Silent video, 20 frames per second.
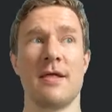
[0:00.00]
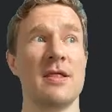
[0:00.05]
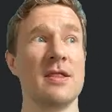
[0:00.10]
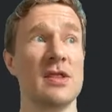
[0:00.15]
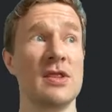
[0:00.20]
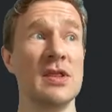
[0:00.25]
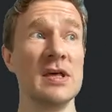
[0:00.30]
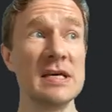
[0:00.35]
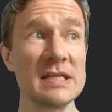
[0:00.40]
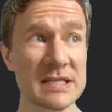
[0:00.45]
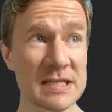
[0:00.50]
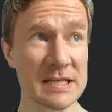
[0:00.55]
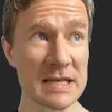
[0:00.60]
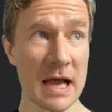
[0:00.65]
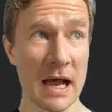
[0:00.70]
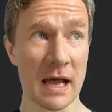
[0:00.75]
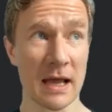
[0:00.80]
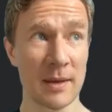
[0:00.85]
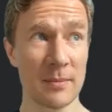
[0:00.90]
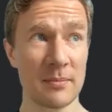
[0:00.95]
This
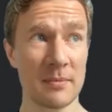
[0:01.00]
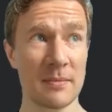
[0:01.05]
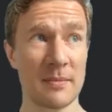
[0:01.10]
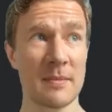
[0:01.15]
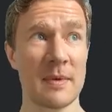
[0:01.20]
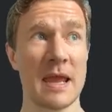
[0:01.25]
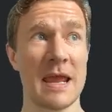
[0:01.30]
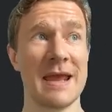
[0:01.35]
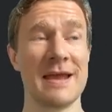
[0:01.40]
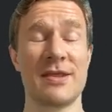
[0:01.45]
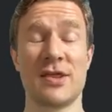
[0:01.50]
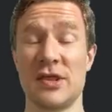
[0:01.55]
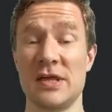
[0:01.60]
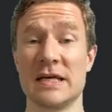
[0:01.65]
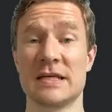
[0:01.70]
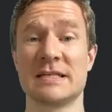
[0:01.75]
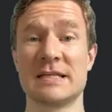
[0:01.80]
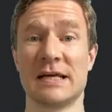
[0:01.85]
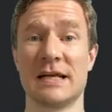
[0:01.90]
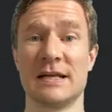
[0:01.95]
time, it
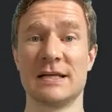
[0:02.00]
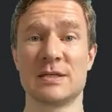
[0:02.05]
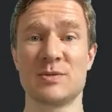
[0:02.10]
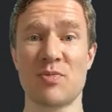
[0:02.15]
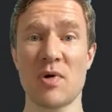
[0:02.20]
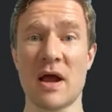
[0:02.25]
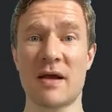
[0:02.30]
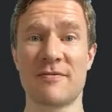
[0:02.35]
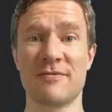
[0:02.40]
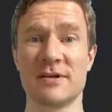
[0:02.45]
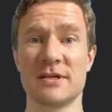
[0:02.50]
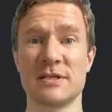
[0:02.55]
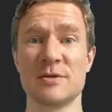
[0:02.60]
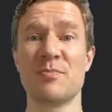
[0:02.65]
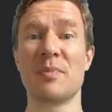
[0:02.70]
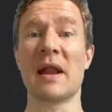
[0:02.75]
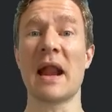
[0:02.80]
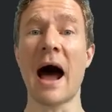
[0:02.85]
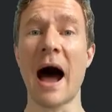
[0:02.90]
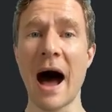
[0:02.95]
thinks that it's breakfast,
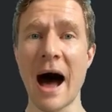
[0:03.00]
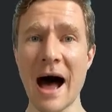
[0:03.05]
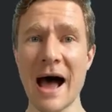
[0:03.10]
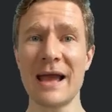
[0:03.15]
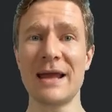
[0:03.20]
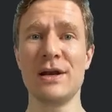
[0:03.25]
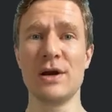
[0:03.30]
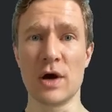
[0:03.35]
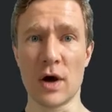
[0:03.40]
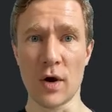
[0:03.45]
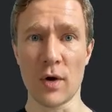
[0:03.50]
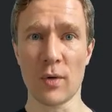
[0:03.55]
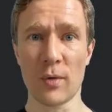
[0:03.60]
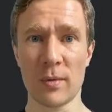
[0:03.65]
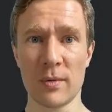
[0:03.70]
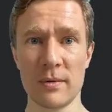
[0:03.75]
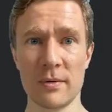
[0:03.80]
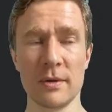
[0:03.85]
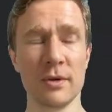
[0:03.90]
but I know,